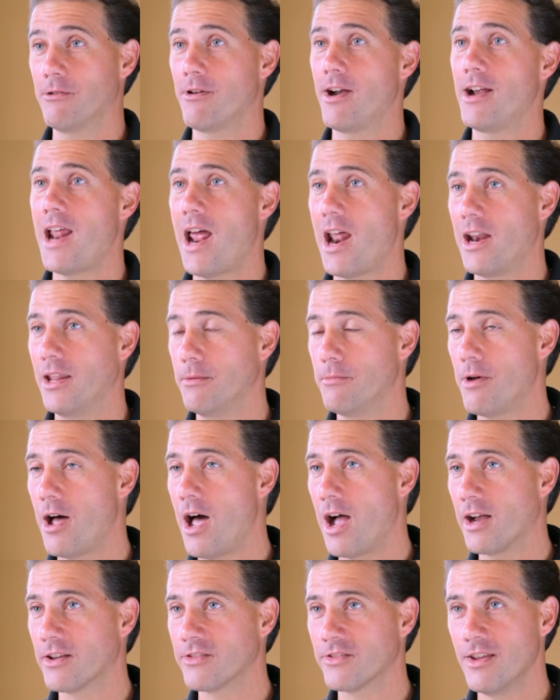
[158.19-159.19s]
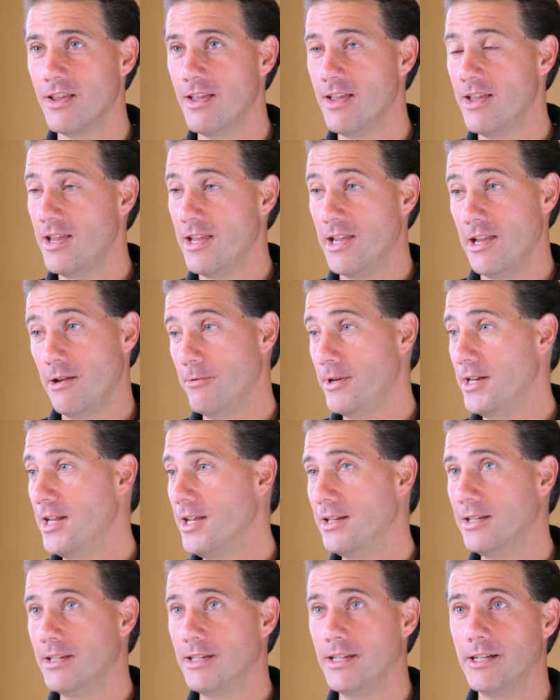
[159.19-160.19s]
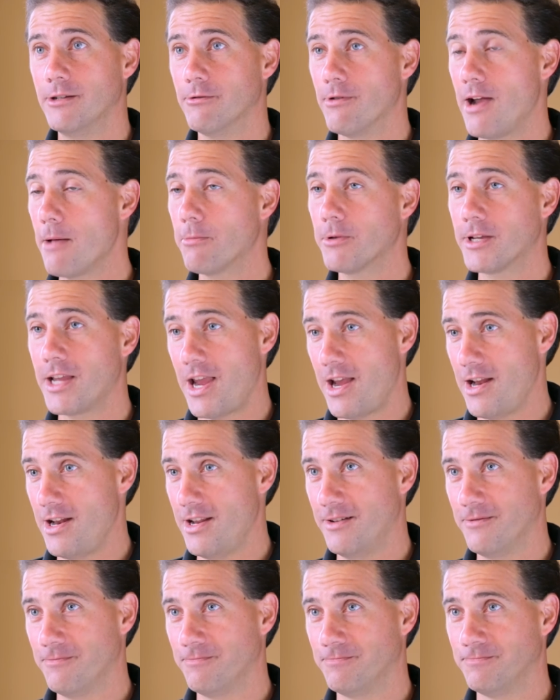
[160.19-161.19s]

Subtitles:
right out of the box, and we didn't need to replicate it.